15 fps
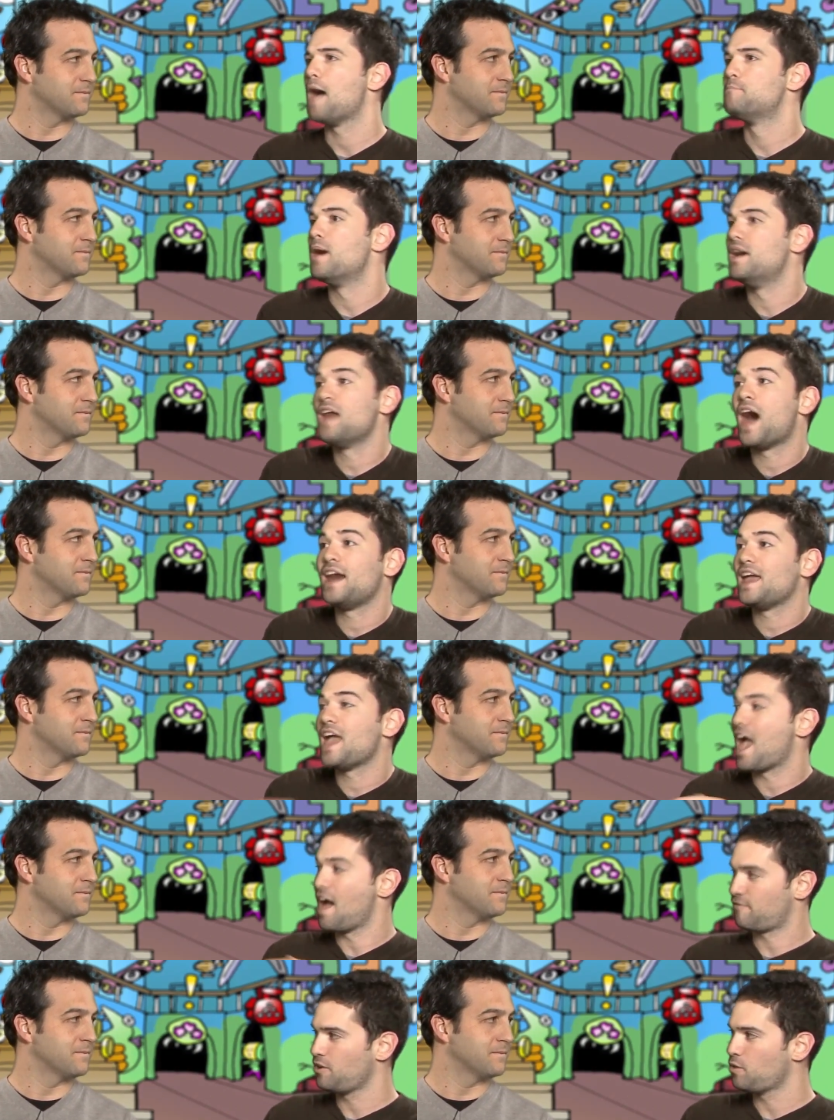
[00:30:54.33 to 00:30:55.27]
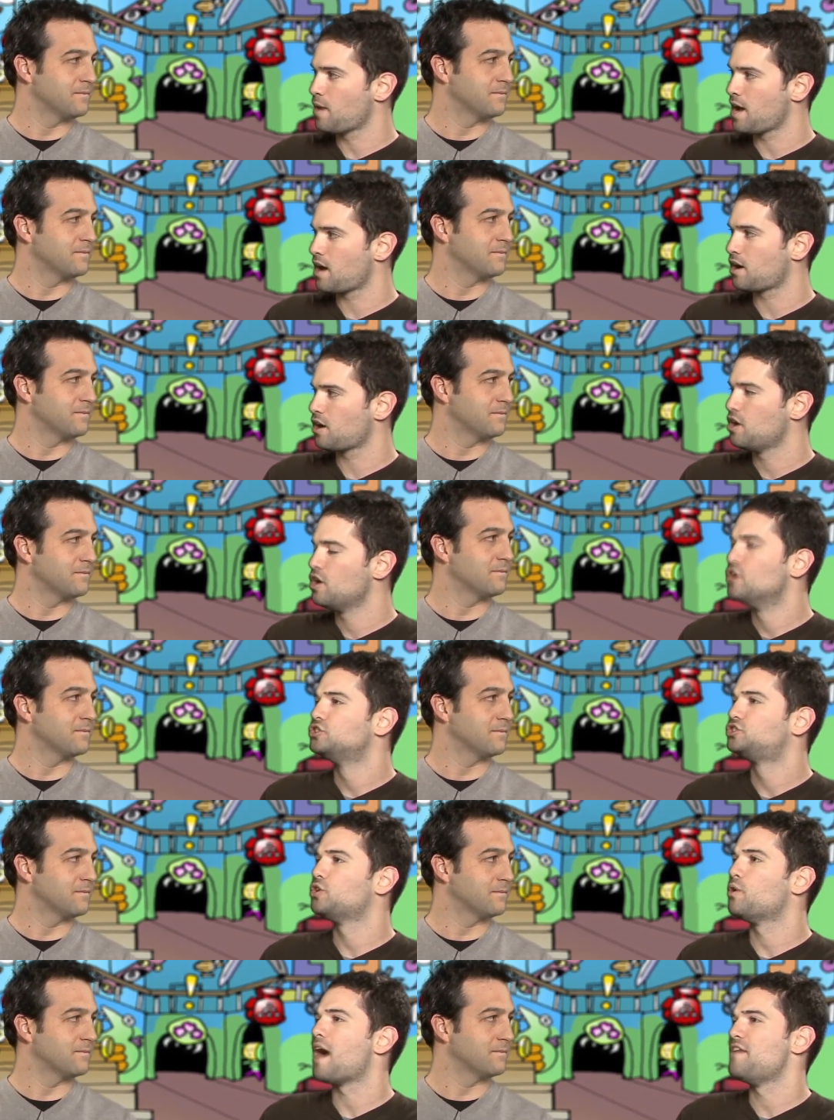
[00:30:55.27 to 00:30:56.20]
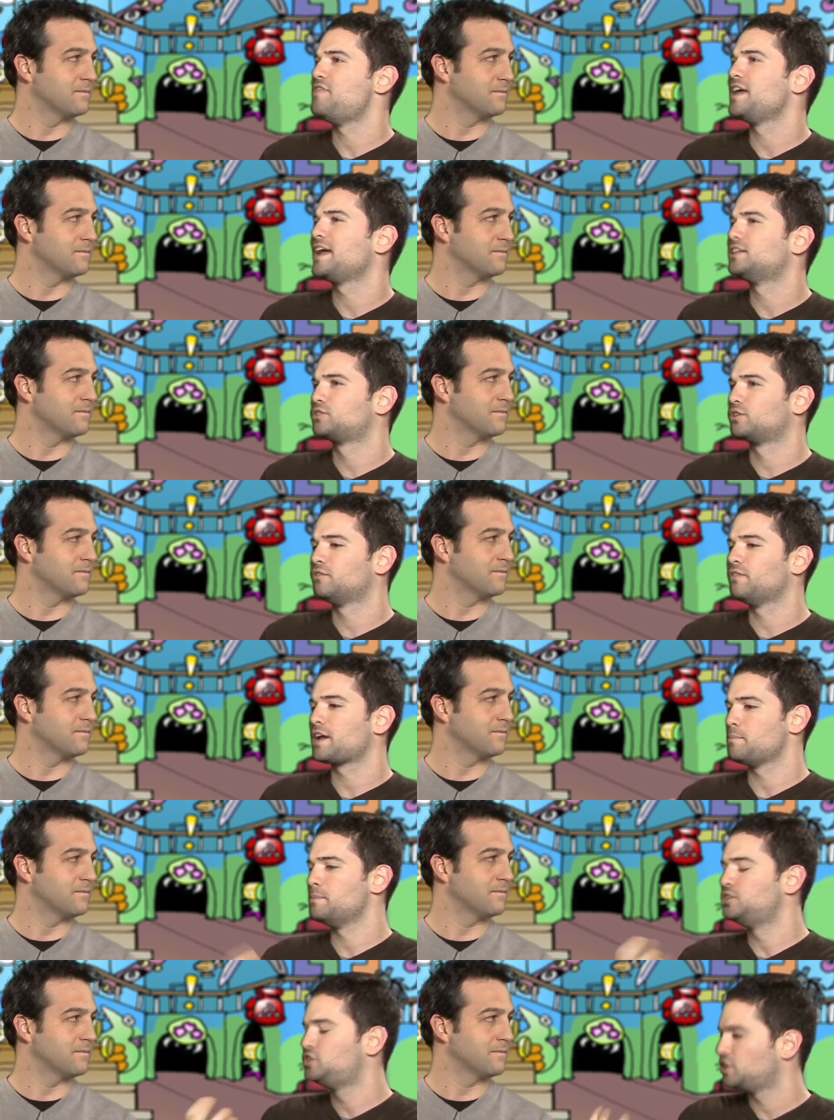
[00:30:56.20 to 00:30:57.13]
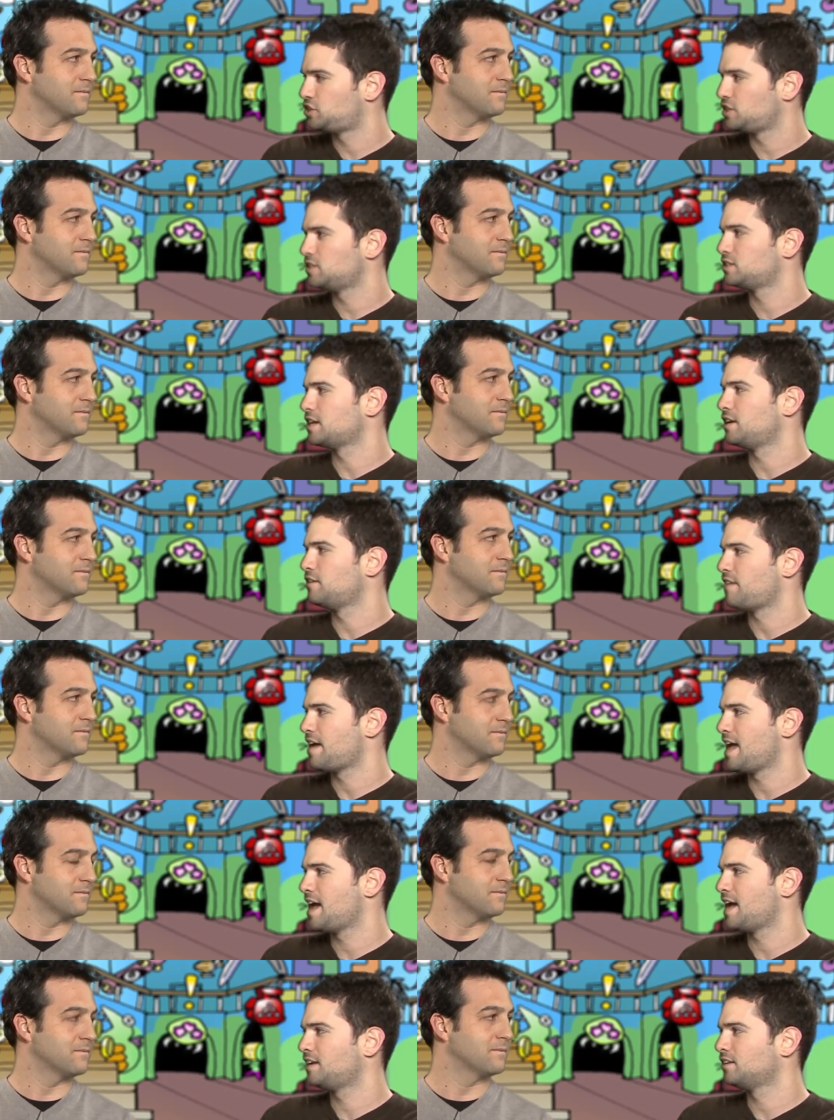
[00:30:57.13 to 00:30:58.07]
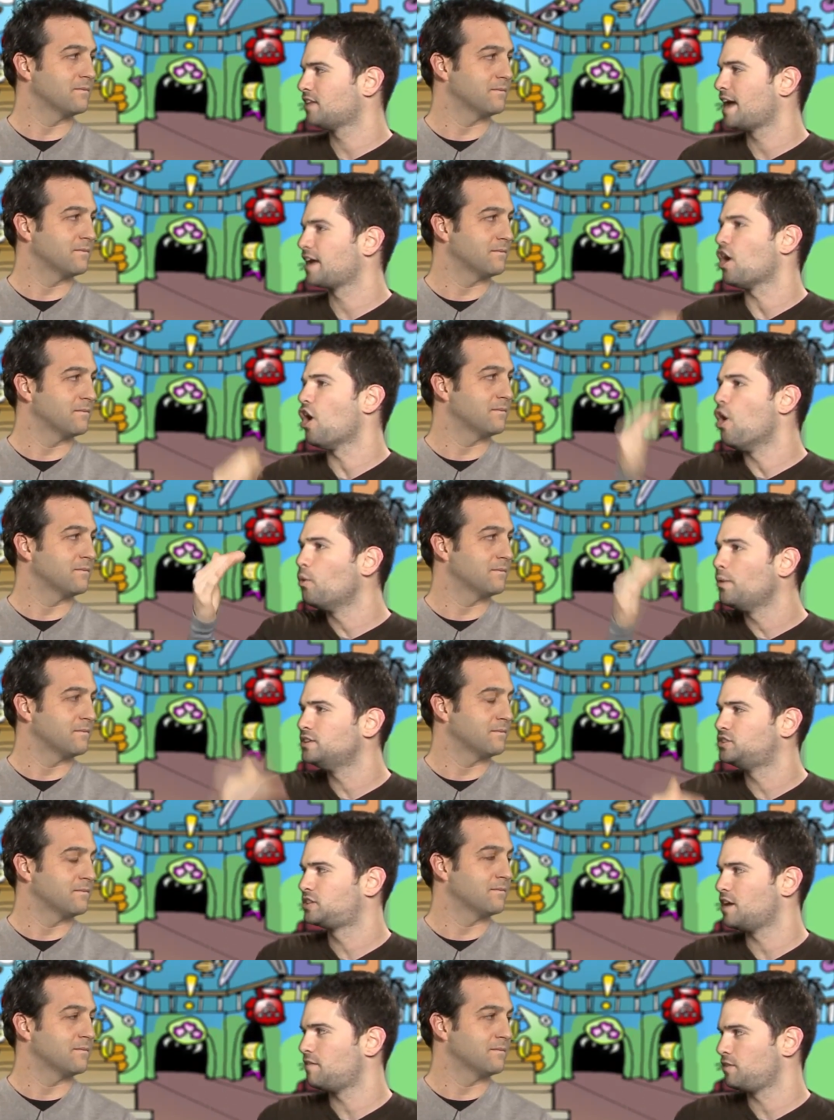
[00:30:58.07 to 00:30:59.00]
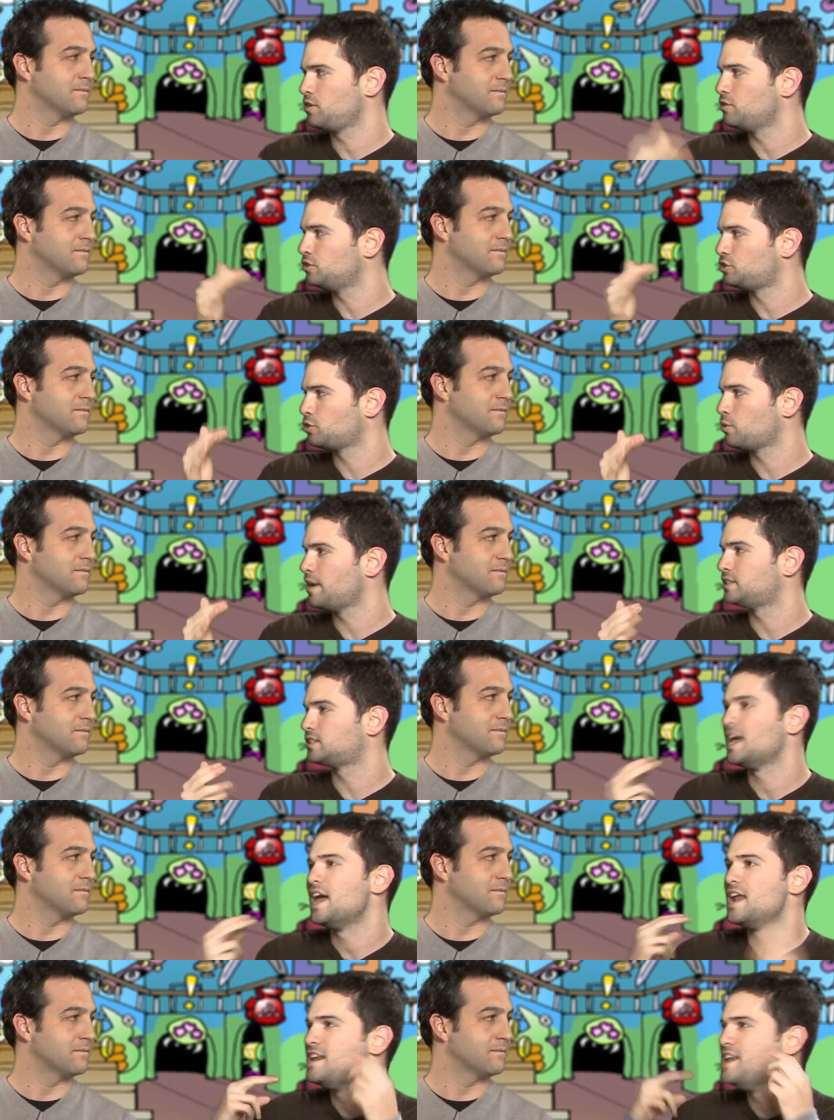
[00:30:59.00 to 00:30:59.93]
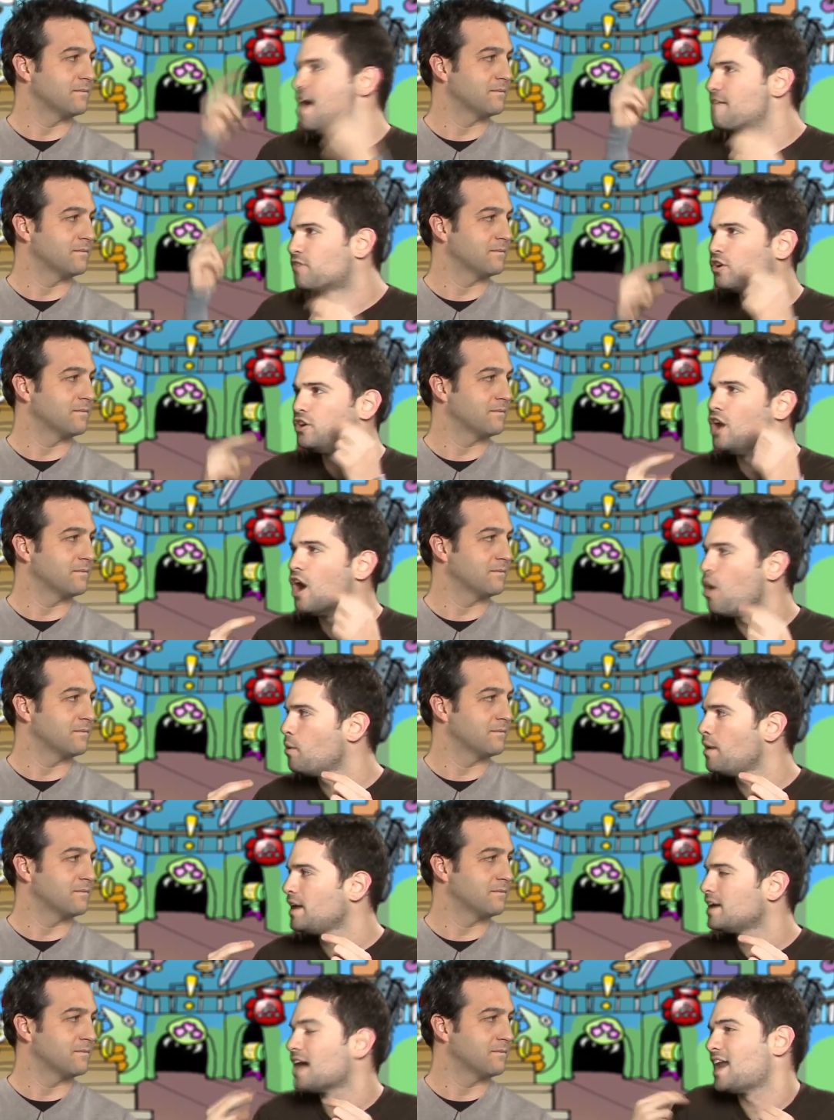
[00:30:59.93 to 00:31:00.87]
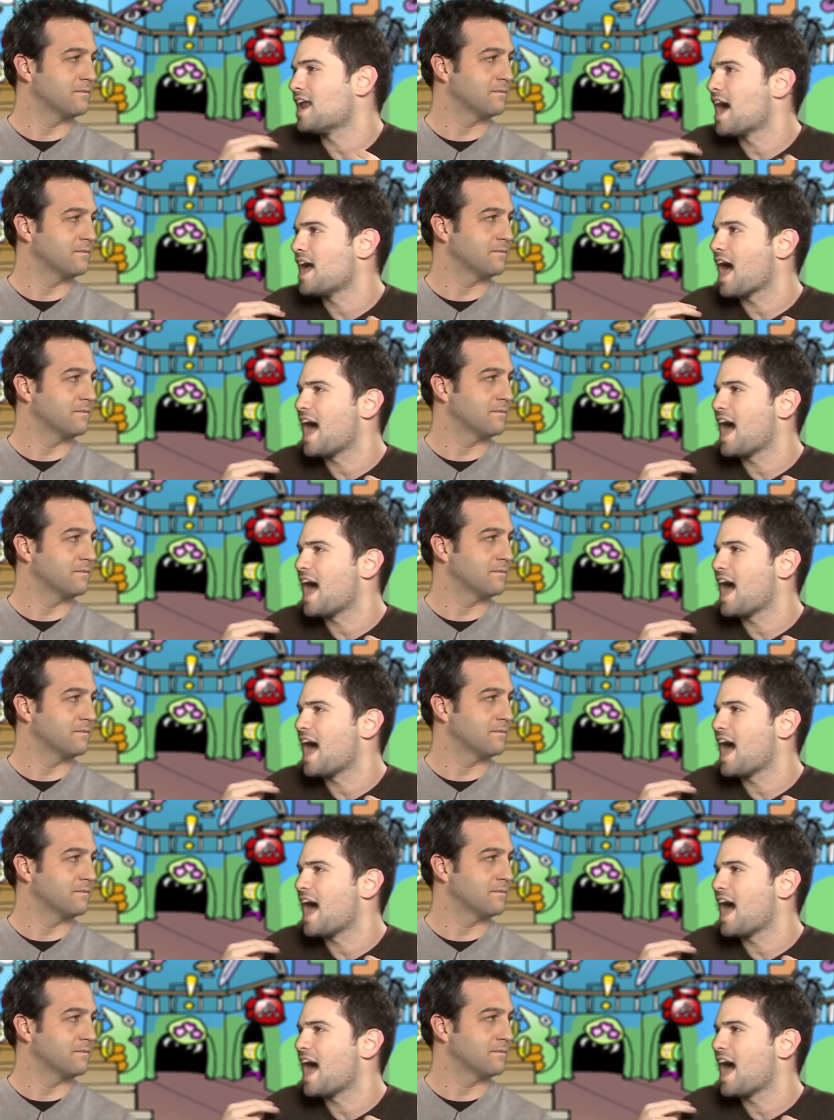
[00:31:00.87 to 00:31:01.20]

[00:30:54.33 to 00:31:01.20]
Speaker 1: but not everywhere. So I think it's sort of like a magician sleight of hand, like always giving me the choice, never knowing. And I